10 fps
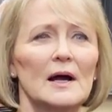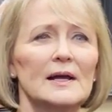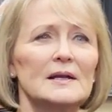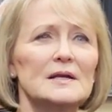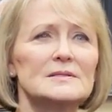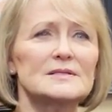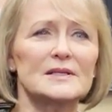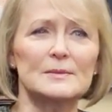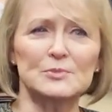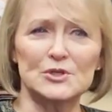Any
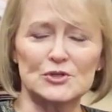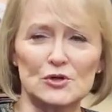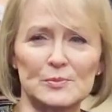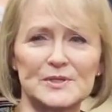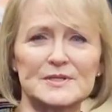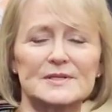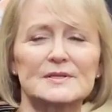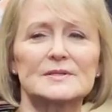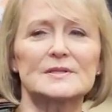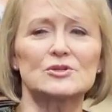sleep
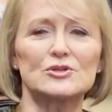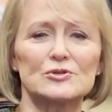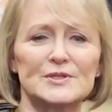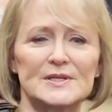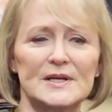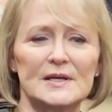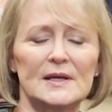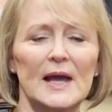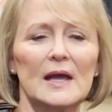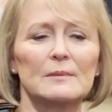disturbances that you see
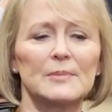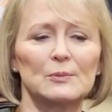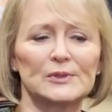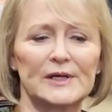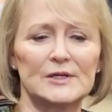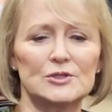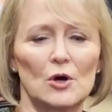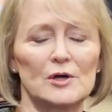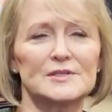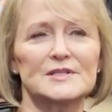can be related to
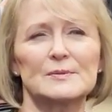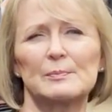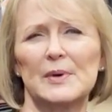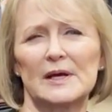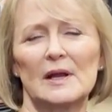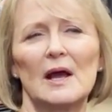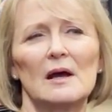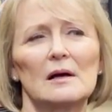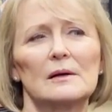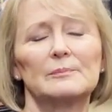autism, but
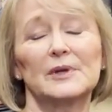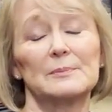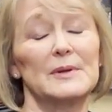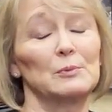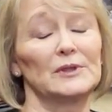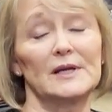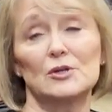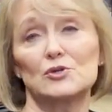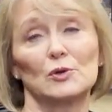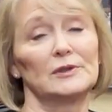can be
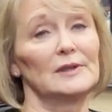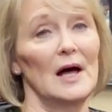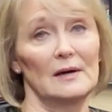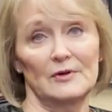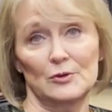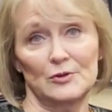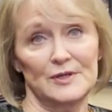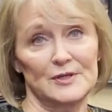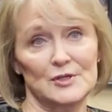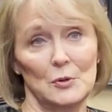related to a lot of other
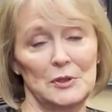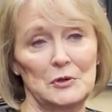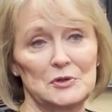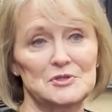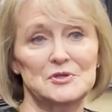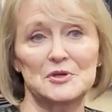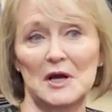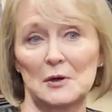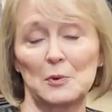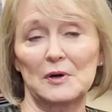things going on. So you
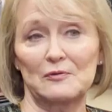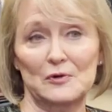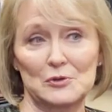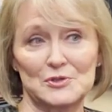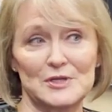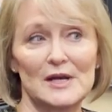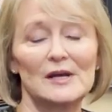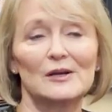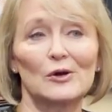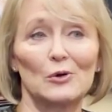kind of want to first
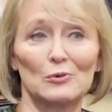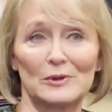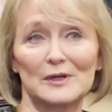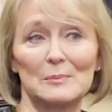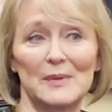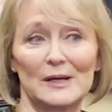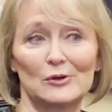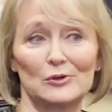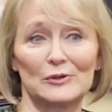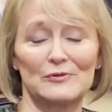go get a
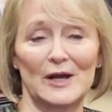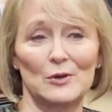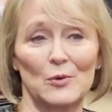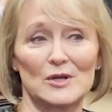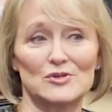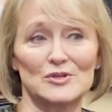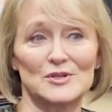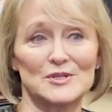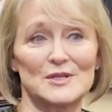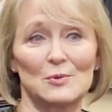medical evaluation
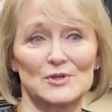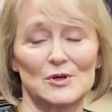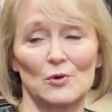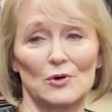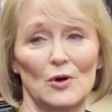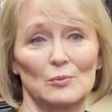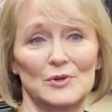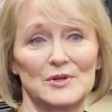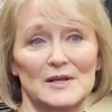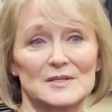to see what's going on
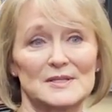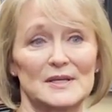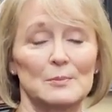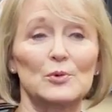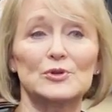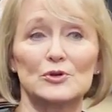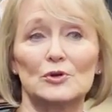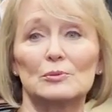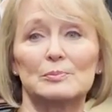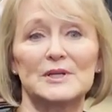with that sleep with
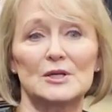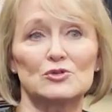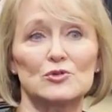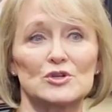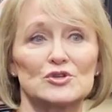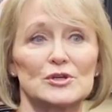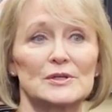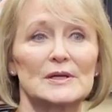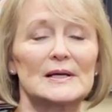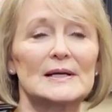your pediatrician.